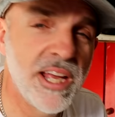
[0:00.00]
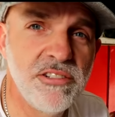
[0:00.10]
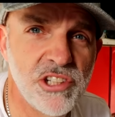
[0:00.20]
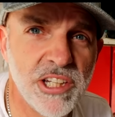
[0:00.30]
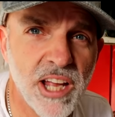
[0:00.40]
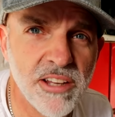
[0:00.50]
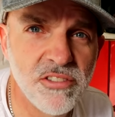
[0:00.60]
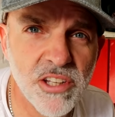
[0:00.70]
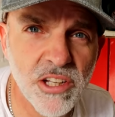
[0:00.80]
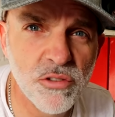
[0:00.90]
engine
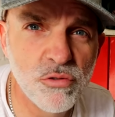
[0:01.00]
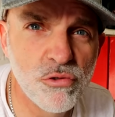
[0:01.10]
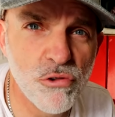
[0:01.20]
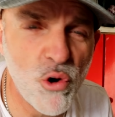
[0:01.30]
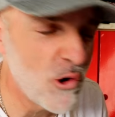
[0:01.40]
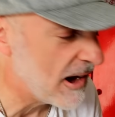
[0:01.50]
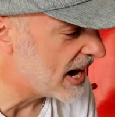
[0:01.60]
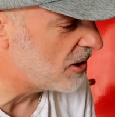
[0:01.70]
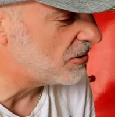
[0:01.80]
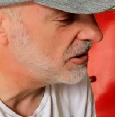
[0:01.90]
casings: draw
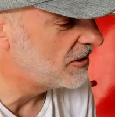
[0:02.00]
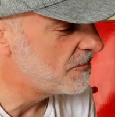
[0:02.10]
out